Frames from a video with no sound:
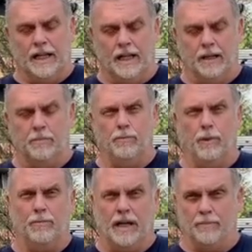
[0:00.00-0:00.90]
And
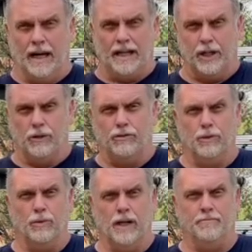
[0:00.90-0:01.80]
we made it back here
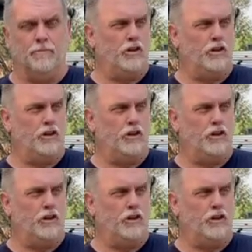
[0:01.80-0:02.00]
to